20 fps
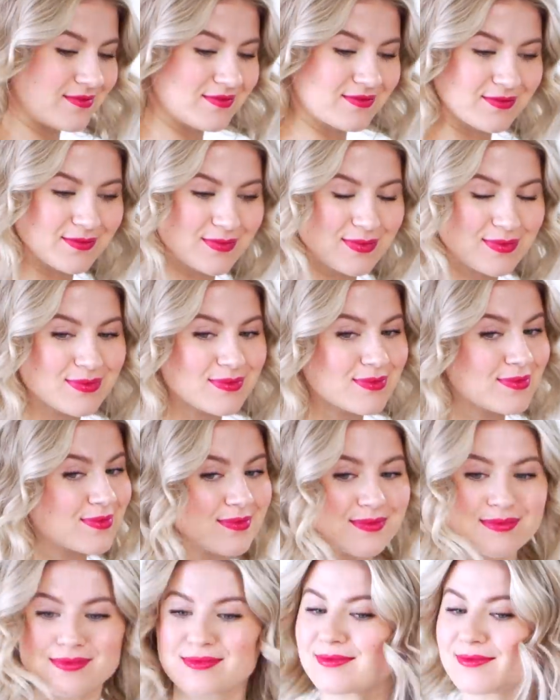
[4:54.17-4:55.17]
So the
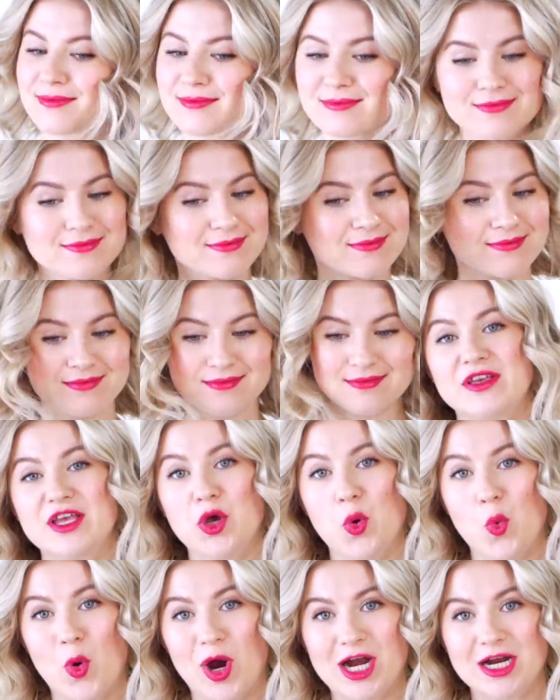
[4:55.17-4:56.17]
first positive,
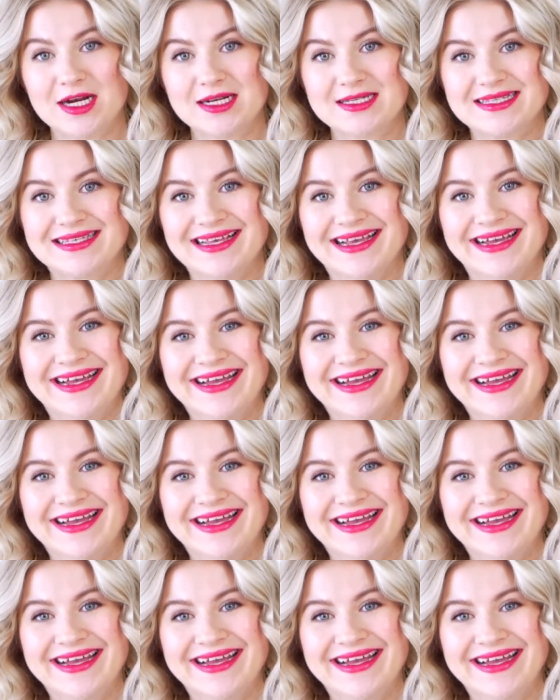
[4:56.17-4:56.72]
it works.